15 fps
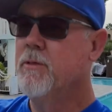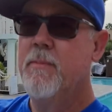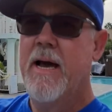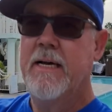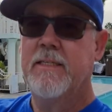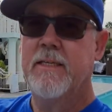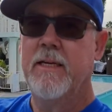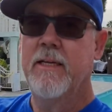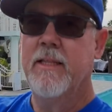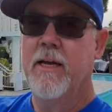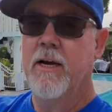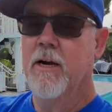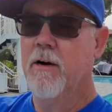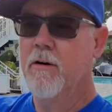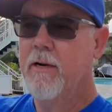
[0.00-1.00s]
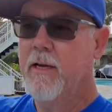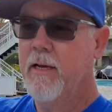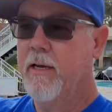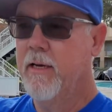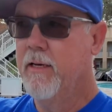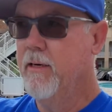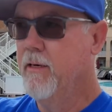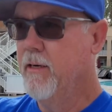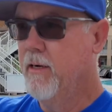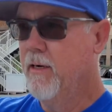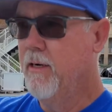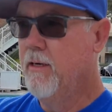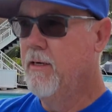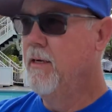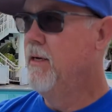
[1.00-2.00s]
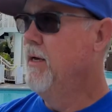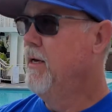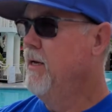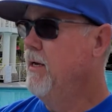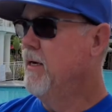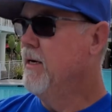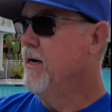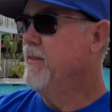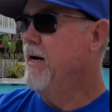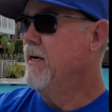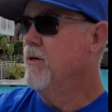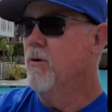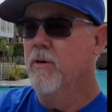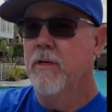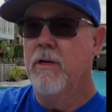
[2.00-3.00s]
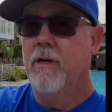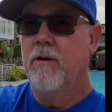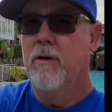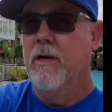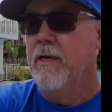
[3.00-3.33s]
some acid in there and uh, and got that going. All